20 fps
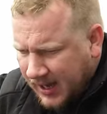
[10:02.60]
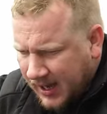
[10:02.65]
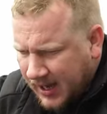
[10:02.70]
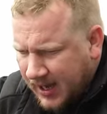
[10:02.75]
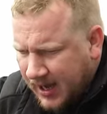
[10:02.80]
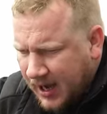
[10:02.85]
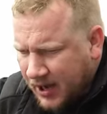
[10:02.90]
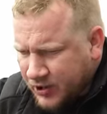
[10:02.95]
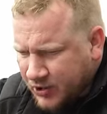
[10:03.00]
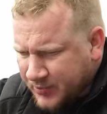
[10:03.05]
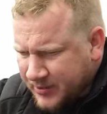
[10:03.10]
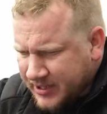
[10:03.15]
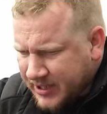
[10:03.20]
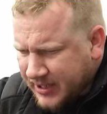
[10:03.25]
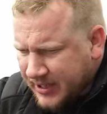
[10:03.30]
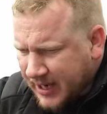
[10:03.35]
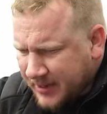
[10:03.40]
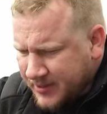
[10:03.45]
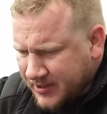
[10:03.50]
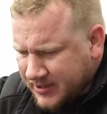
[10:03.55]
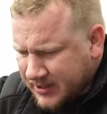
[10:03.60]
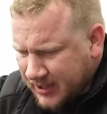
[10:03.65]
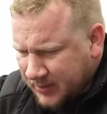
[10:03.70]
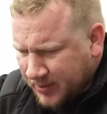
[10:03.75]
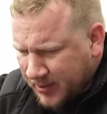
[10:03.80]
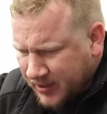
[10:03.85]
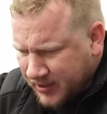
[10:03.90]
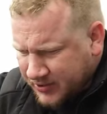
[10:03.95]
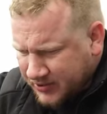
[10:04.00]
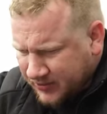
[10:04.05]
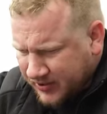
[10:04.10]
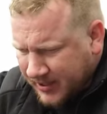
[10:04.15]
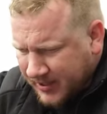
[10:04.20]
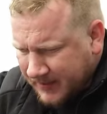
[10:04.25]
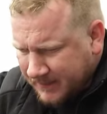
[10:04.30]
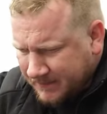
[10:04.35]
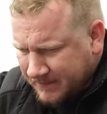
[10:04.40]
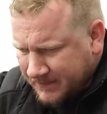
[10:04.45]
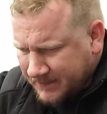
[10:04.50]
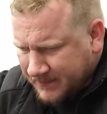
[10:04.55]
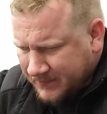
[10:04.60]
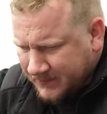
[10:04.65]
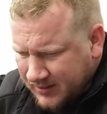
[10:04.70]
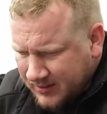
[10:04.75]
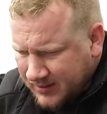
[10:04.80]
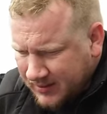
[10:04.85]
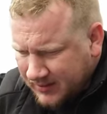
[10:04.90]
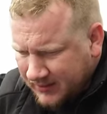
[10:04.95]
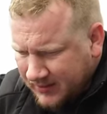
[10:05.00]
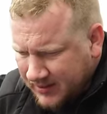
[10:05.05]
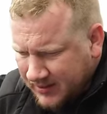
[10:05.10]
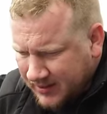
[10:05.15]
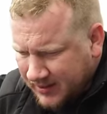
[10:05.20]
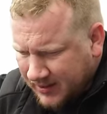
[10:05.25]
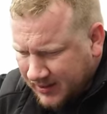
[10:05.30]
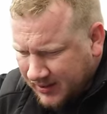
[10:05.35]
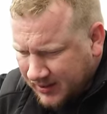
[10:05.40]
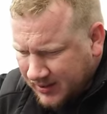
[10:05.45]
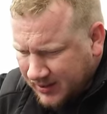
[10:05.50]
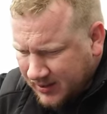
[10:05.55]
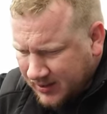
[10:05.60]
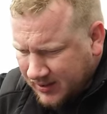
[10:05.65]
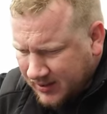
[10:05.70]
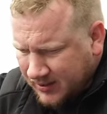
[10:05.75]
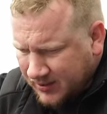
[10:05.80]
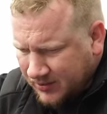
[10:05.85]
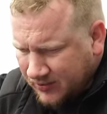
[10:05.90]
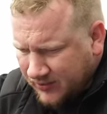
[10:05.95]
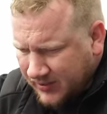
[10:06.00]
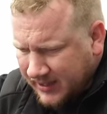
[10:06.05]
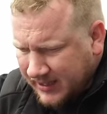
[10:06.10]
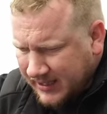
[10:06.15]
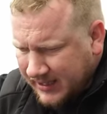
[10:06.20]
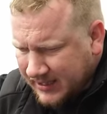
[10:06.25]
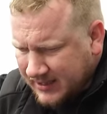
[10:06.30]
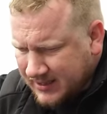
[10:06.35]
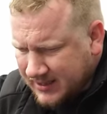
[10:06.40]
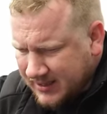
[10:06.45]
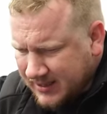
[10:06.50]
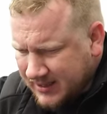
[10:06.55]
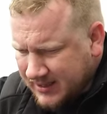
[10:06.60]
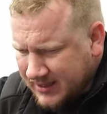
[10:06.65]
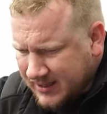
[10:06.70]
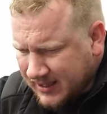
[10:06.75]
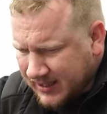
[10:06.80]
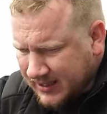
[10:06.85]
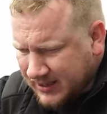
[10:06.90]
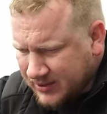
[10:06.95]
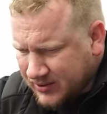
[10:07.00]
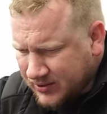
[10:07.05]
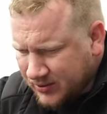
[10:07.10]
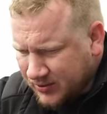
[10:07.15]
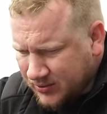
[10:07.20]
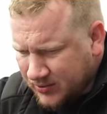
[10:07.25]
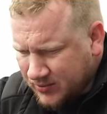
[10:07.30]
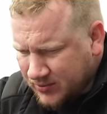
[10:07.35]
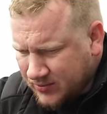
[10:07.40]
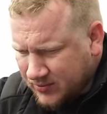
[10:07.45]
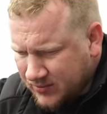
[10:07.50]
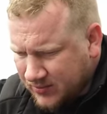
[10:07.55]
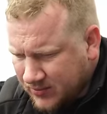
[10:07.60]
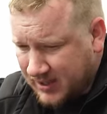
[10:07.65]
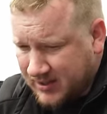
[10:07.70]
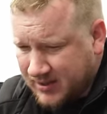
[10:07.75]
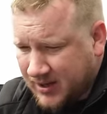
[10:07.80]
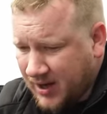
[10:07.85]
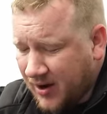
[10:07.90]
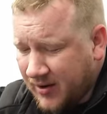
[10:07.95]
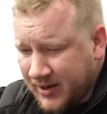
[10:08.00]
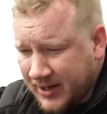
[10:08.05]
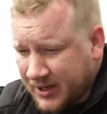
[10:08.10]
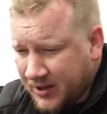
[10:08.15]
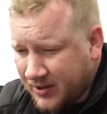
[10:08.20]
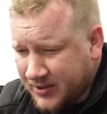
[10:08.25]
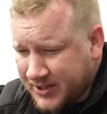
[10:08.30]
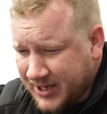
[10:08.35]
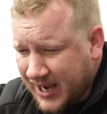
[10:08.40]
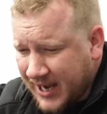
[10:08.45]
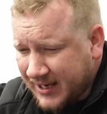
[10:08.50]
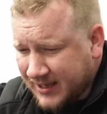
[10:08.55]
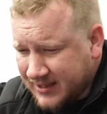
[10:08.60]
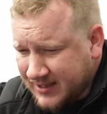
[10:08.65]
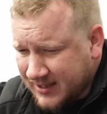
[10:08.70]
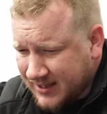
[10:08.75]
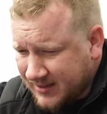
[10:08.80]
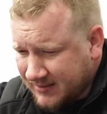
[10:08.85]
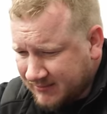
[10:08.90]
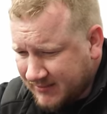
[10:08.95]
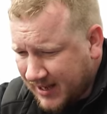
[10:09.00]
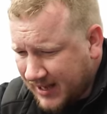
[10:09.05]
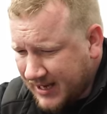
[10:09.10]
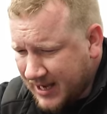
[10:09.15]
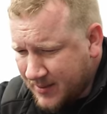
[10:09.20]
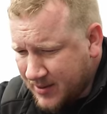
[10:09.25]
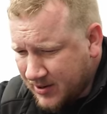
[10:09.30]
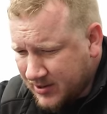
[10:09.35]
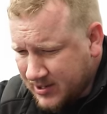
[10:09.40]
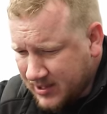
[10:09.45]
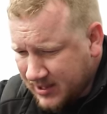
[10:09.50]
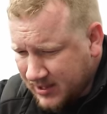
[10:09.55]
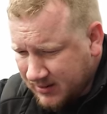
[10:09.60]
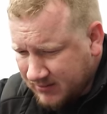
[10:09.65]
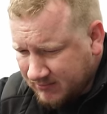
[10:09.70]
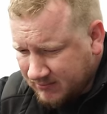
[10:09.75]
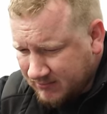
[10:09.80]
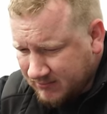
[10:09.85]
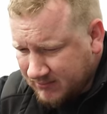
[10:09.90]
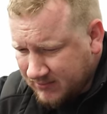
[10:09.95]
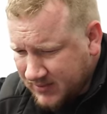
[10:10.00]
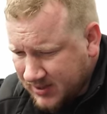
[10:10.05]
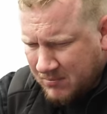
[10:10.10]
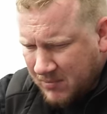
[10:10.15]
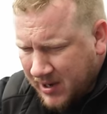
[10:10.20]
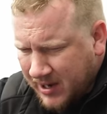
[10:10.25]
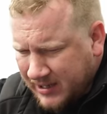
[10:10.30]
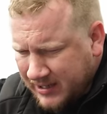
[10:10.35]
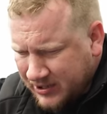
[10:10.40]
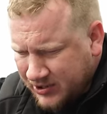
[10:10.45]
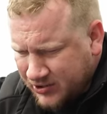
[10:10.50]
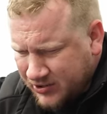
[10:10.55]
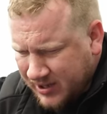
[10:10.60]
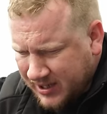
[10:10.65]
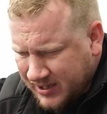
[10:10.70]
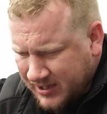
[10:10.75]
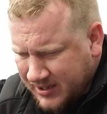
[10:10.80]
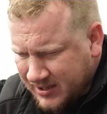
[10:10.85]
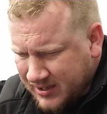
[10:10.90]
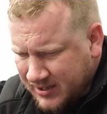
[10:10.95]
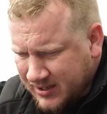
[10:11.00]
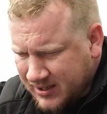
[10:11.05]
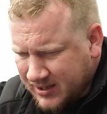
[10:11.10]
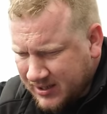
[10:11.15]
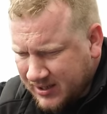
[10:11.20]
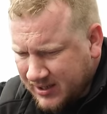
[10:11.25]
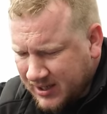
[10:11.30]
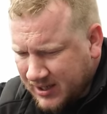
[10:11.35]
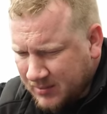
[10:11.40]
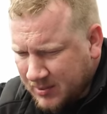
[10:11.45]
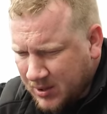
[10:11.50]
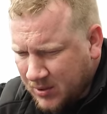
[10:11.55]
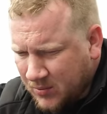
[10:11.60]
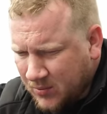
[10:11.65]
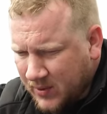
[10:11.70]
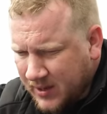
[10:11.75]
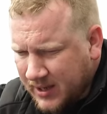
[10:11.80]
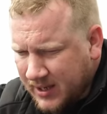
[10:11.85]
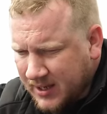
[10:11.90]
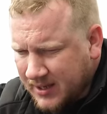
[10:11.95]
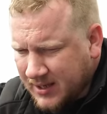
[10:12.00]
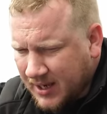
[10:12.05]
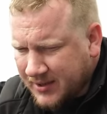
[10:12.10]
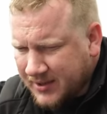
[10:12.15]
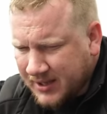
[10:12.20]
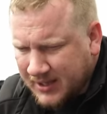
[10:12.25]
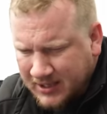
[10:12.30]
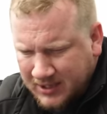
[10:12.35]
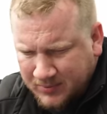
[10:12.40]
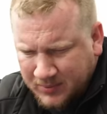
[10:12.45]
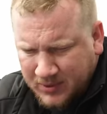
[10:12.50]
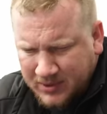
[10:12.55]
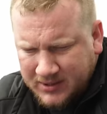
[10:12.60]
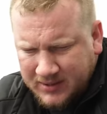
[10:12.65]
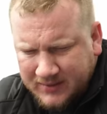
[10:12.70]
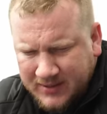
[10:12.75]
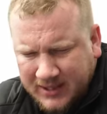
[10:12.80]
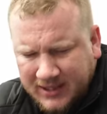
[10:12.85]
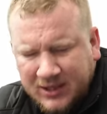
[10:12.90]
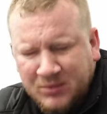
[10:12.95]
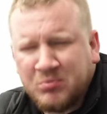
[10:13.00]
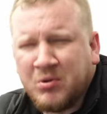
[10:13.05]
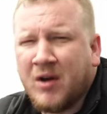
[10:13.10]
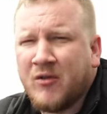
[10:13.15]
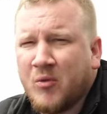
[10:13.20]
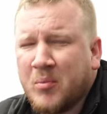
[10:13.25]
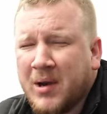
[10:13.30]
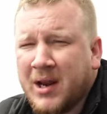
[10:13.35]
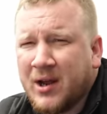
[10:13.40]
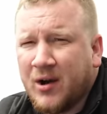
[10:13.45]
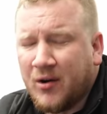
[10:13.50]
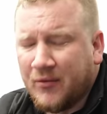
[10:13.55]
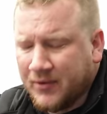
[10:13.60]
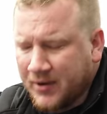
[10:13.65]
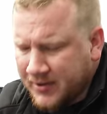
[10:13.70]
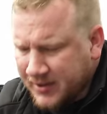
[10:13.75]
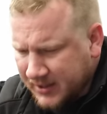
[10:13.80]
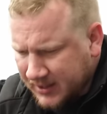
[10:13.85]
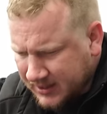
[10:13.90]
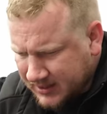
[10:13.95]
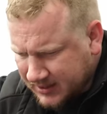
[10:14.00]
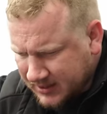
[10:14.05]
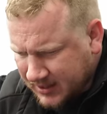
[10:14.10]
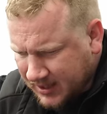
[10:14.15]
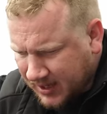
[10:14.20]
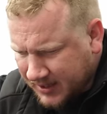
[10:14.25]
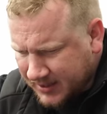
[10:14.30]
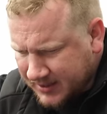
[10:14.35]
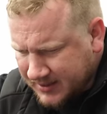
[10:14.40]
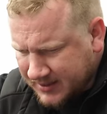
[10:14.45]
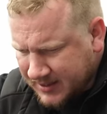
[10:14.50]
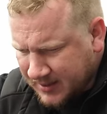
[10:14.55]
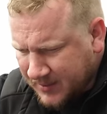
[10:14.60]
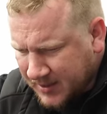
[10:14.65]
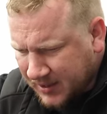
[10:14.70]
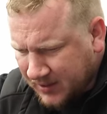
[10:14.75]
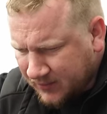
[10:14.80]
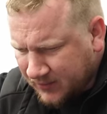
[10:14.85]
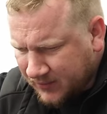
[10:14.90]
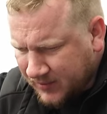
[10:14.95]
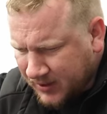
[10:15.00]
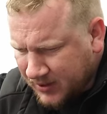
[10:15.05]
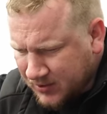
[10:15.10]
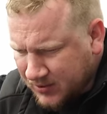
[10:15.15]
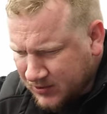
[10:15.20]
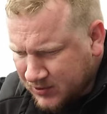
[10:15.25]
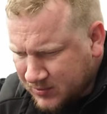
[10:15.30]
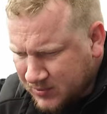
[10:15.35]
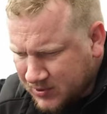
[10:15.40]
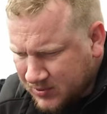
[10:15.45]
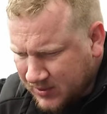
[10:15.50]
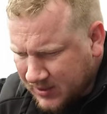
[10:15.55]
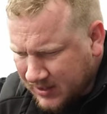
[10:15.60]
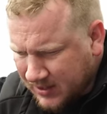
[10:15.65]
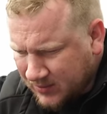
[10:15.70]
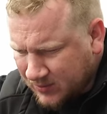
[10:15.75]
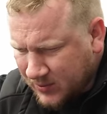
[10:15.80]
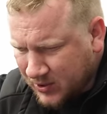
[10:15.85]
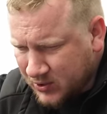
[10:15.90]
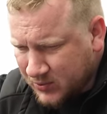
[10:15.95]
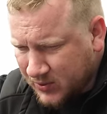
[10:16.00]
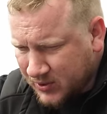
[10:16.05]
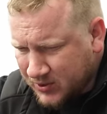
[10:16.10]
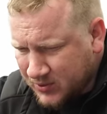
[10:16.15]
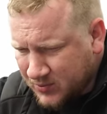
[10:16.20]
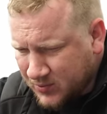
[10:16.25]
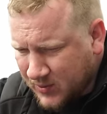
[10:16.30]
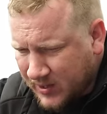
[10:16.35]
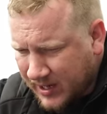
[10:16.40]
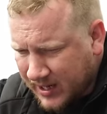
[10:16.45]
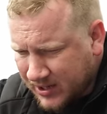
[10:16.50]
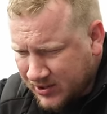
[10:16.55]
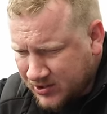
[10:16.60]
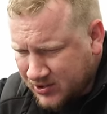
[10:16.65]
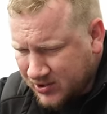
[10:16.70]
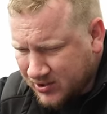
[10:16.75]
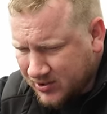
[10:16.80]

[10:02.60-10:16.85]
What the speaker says: 100% MOT pass rate. Let's have a look. 3 litre diesel. It's currently got tax and MOT. Mileage tracker's looking a bit weird. I think this is because they've taken the private plate off, and I think it's kind of semi-confused between which one's which.